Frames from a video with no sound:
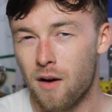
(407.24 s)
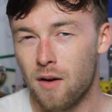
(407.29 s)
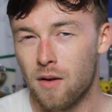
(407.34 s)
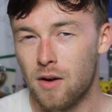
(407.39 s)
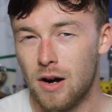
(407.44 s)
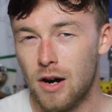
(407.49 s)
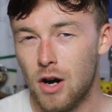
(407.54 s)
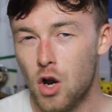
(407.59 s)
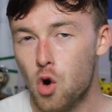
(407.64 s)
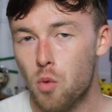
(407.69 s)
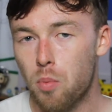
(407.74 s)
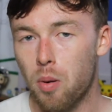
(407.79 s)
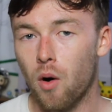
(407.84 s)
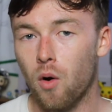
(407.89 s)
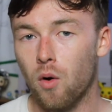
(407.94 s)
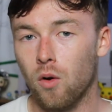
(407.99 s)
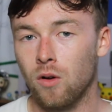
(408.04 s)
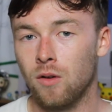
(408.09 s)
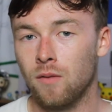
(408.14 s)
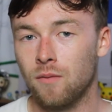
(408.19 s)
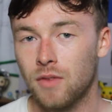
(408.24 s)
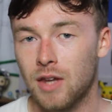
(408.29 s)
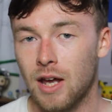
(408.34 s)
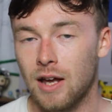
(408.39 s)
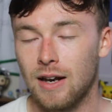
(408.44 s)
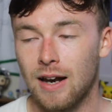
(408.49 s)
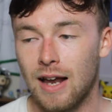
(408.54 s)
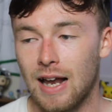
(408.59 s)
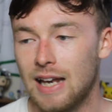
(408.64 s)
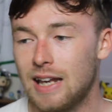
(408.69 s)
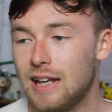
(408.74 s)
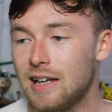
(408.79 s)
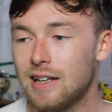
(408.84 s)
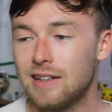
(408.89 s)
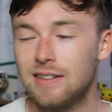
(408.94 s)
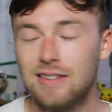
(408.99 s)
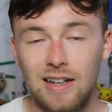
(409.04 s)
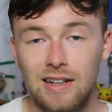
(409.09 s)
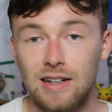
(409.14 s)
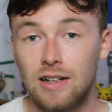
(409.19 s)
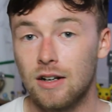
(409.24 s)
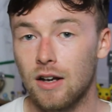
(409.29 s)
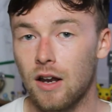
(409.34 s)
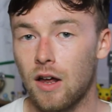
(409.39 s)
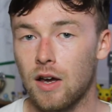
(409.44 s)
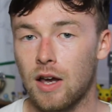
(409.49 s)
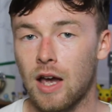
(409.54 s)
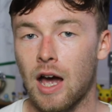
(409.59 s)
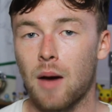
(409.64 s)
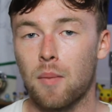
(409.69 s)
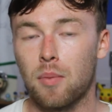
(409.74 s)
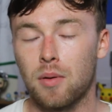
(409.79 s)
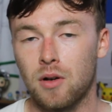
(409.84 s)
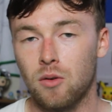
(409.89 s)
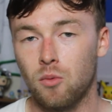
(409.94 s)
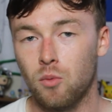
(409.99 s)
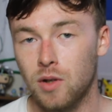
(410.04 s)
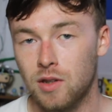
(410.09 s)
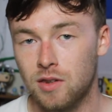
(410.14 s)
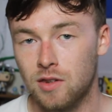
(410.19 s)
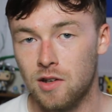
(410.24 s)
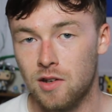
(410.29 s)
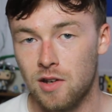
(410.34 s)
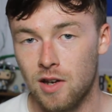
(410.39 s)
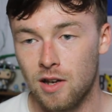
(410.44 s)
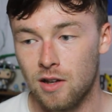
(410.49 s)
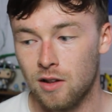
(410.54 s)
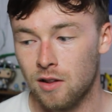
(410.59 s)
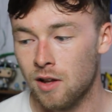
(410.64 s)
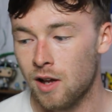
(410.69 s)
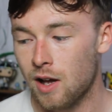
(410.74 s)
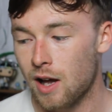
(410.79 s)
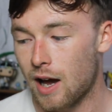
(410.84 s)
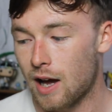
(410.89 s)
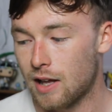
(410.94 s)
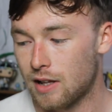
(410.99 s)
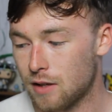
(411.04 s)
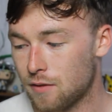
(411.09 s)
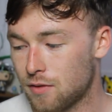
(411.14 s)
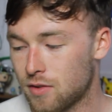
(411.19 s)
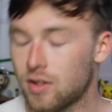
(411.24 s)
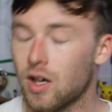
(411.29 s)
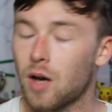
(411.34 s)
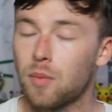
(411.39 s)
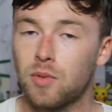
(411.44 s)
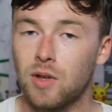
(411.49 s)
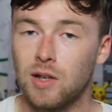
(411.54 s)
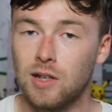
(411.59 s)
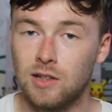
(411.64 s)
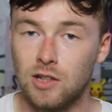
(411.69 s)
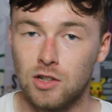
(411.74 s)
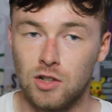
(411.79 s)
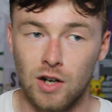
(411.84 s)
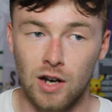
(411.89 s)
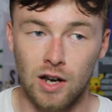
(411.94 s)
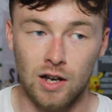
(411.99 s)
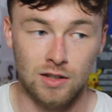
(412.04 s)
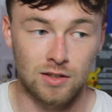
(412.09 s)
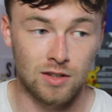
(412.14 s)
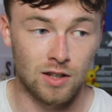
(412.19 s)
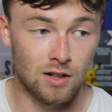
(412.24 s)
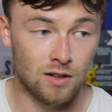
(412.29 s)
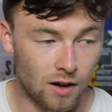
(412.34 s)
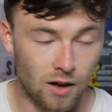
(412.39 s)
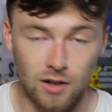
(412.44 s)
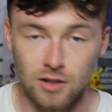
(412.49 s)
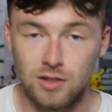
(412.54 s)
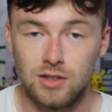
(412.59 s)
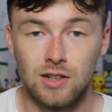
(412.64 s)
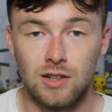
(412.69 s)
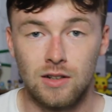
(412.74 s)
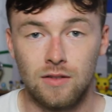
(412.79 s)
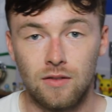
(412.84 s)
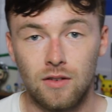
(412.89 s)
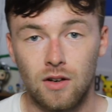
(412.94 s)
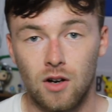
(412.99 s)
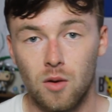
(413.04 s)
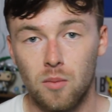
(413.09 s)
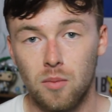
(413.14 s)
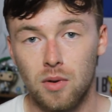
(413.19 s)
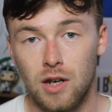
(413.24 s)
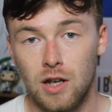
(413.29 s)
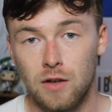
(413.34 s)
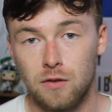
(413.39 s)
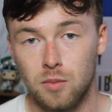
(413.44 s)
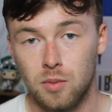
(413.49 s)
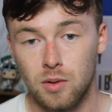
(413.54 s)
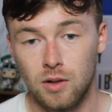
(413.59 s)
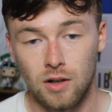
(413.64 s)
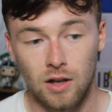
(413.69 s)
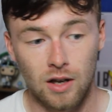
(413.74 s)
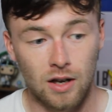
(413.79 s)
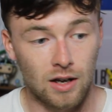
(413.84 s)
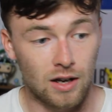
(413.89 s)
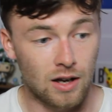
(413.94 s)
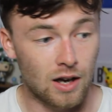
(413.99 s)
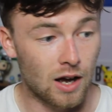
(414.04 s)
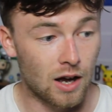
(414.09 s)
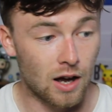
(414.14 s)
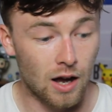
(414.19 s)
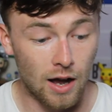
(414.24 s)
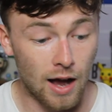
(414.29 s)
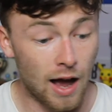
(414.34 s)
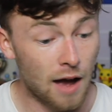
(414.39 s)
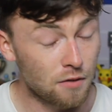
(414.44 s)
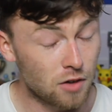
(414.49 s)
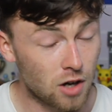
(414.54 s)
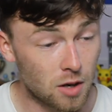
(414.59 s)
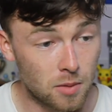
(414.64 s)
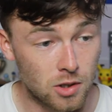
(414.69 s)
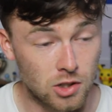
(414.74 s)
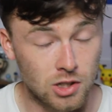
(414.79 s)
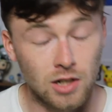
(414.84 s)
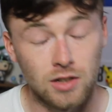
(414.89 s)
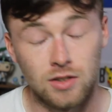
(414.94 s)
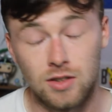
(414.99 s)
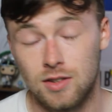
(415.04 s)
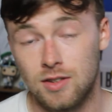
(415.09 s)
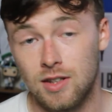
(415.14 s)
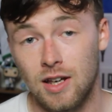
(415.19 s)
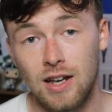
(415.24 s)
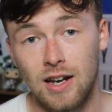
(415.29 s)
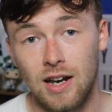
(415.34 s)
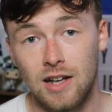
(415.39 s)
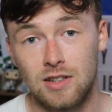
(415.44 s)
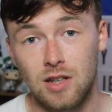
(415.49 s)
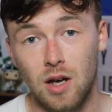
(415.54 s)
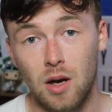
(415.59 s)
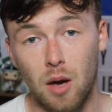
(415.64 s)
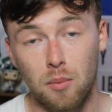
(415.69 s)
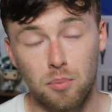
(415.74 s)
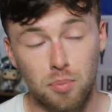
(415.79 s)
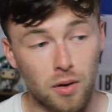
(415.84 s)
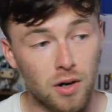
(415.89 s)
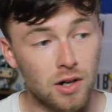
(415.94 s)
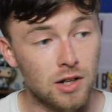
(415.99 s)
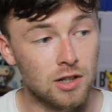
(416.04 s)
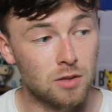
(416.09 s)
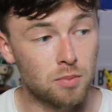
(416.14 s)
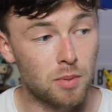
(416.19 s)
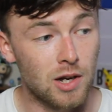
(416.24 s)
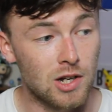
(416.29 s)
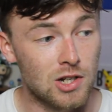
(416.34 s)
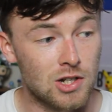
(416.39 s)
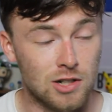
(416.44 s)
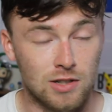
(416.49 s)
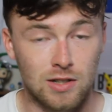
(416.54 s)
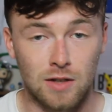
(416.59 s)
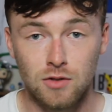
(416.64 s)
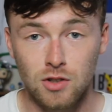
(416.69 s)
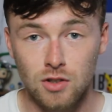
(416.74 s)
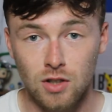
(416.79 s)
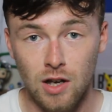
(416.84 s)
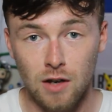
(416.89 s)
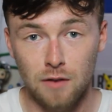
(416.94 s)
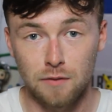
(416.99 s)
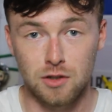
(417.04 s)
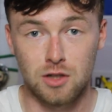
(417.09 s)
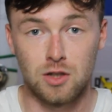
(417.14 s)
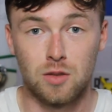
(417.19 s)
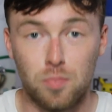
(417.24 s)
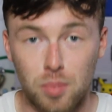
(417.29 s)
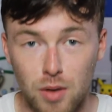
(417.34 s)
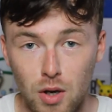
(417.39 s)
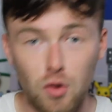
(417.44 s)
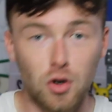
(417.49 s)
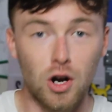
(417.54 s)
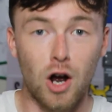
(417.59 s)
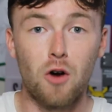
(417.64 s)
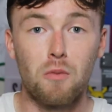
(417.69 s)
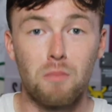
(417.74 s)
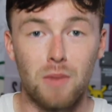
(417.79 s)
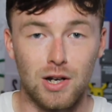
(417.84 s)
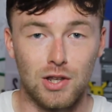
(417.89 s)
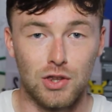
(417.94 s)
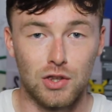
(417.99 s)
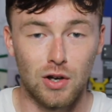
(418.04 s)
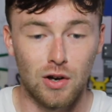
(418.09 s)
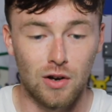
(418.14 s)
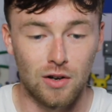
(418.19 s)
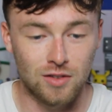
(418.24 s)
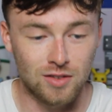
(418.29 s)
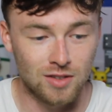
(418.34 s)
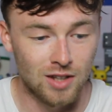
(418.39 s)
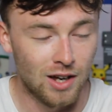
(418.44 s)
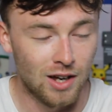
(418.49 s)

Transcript: loophole that La Liga didn't like happening with the deal, and they've stopped it in the tracks. And honestly, unbelievable. I haven't got much else to say, lads. I'm pretty speechless. I've just kind of spewed out my thoughts.